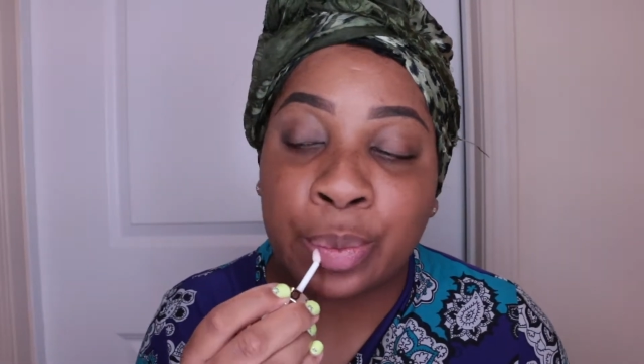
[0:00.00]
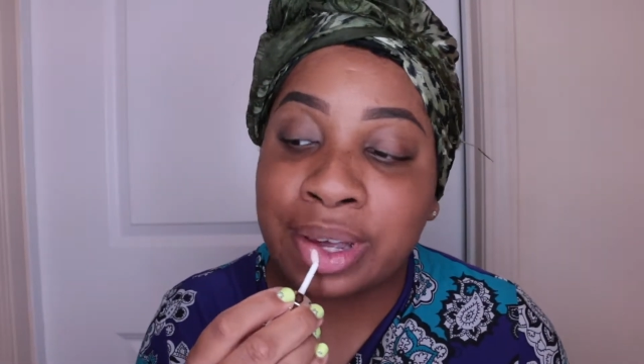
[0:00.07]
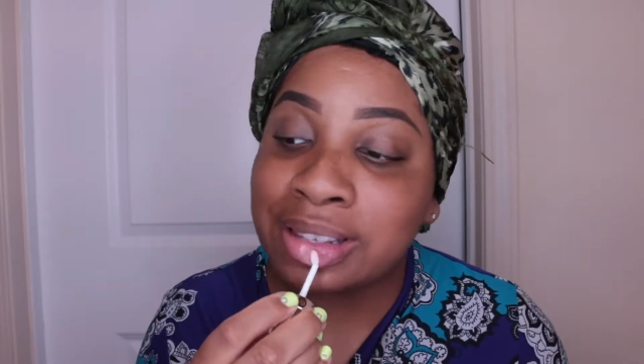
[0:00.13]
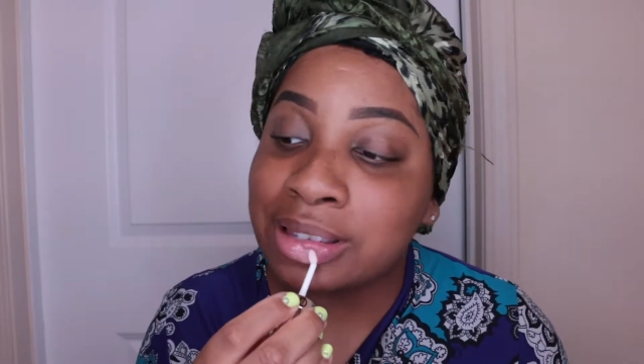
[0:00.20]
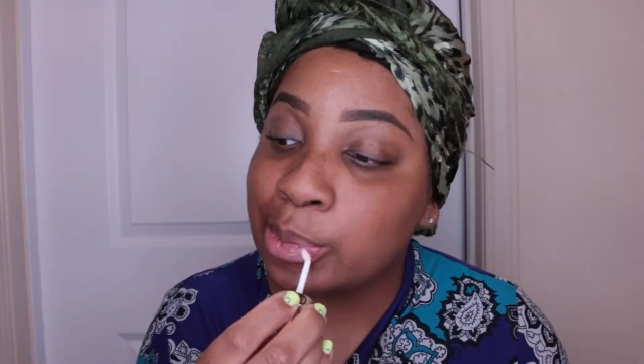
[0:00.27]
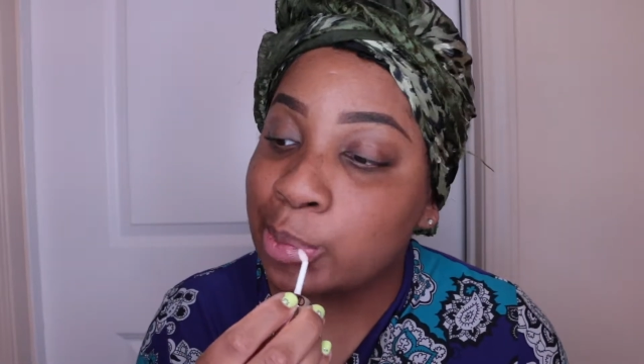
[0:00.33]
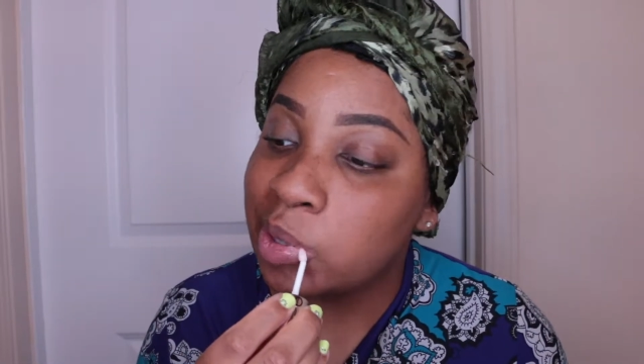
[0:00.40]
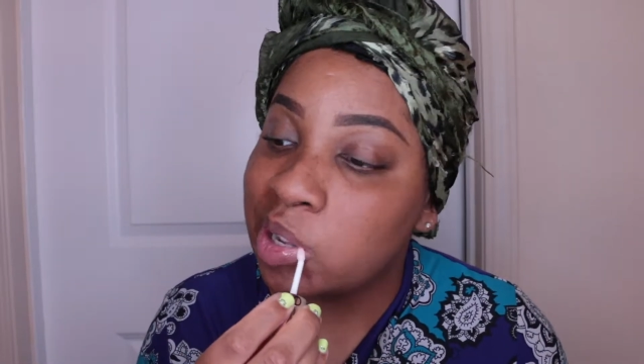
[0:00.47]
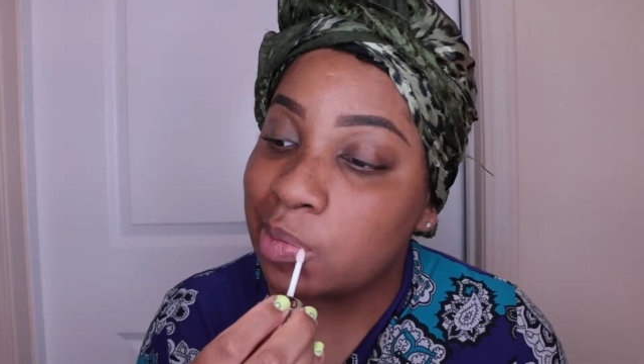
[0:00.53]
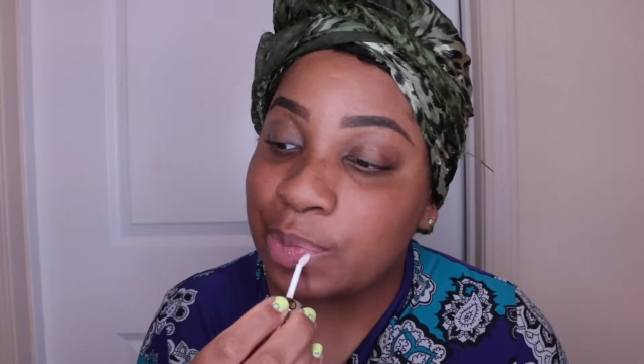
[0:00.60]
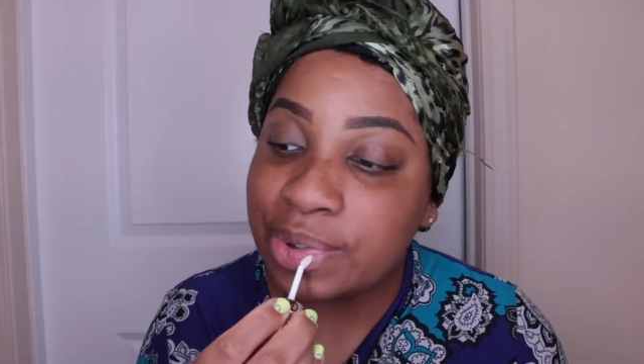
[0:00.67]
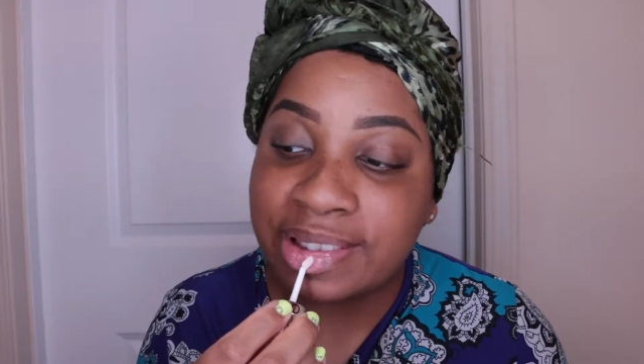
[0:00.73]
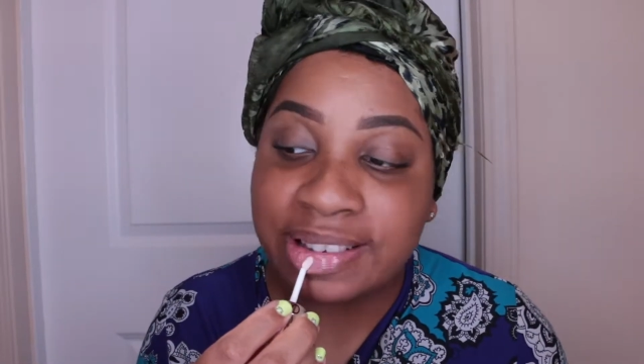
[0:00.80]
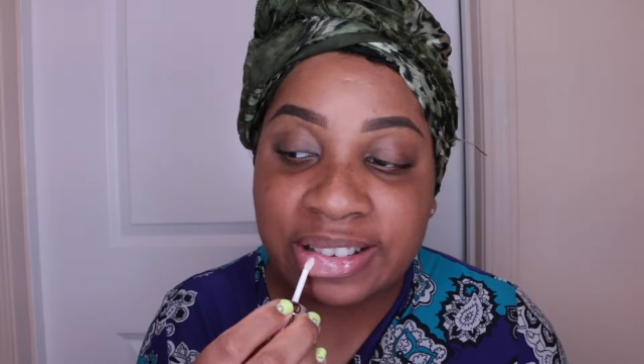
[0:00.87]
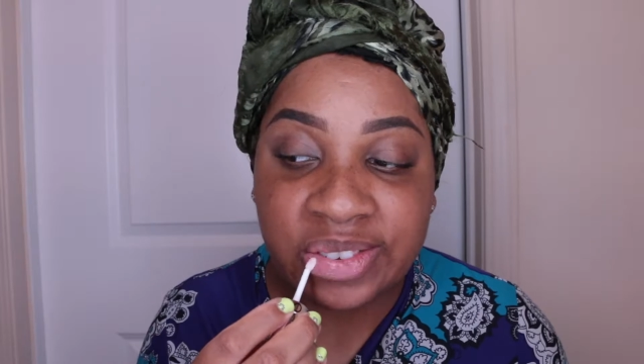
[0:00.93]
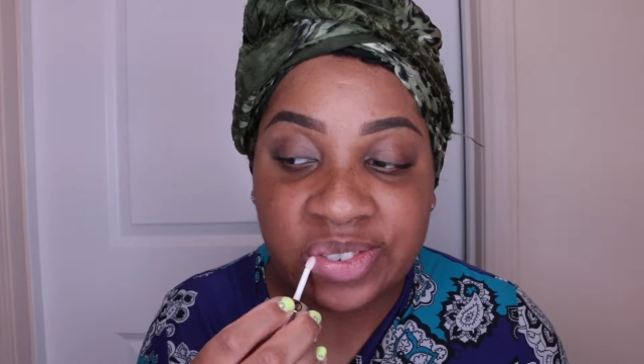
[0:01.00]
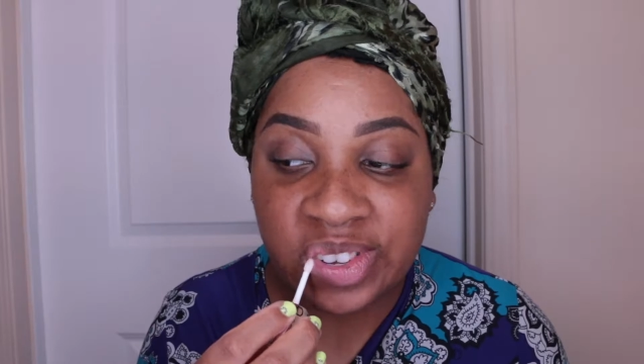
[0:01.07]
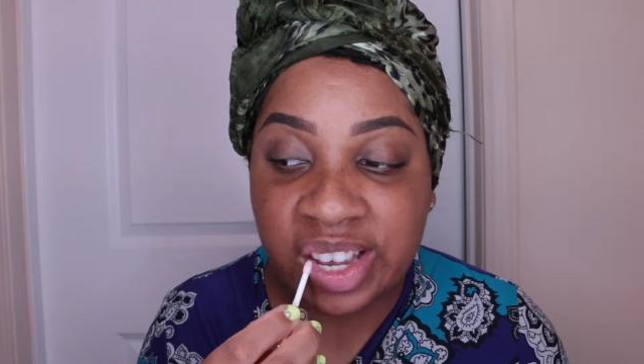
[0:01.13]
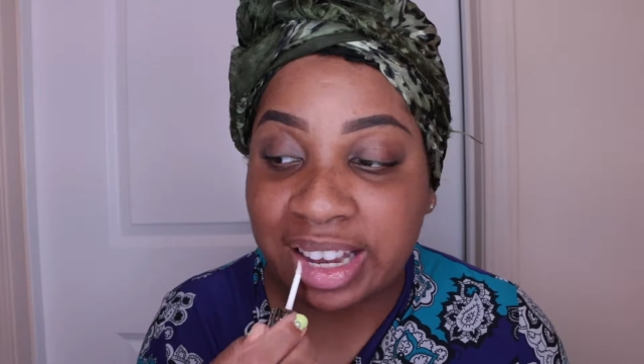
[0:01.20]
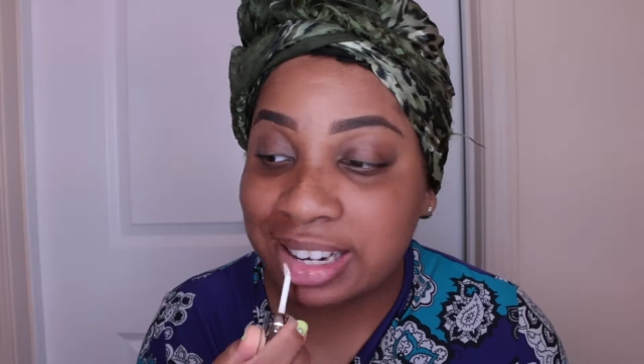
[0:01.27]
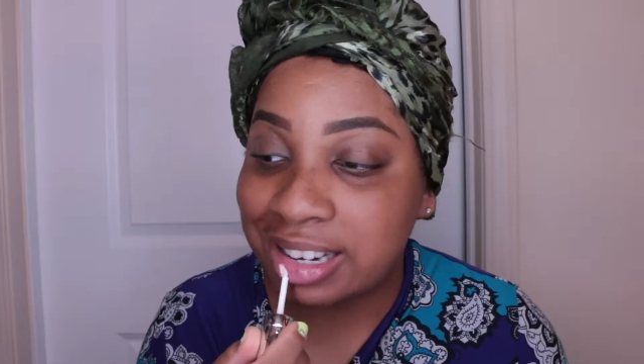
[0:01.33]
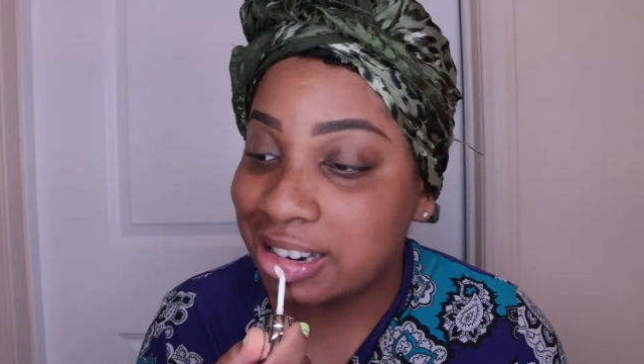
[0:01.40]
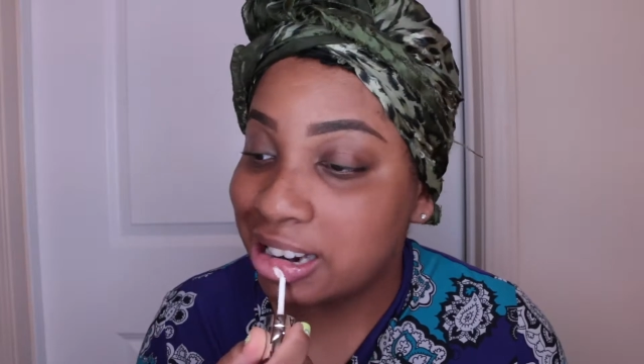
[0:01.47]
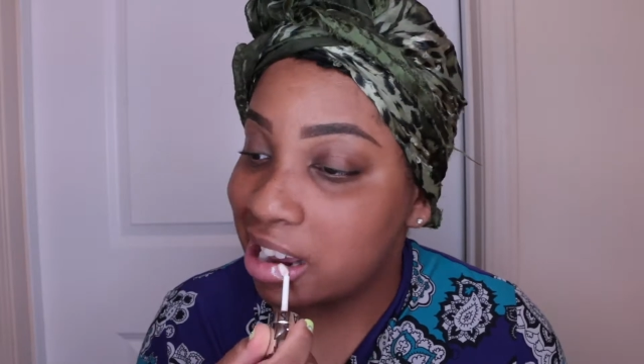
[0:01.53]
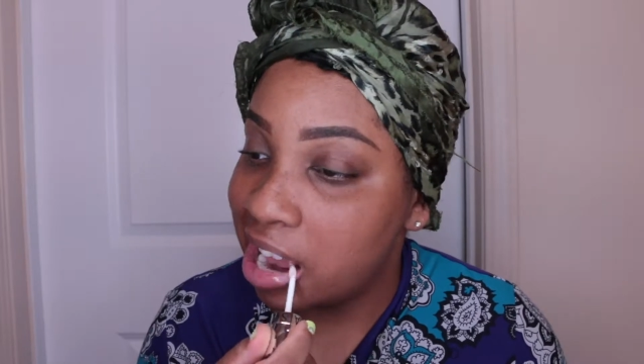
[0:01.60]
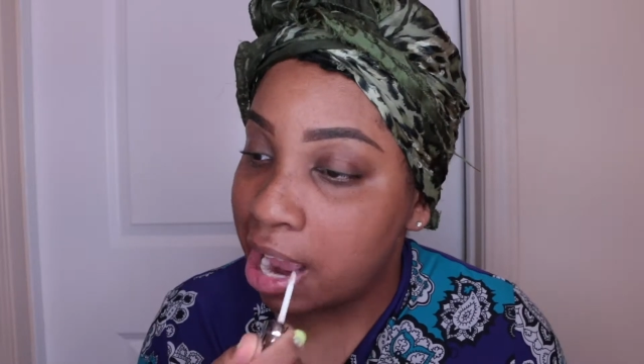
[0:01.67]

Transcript: best plumping effect.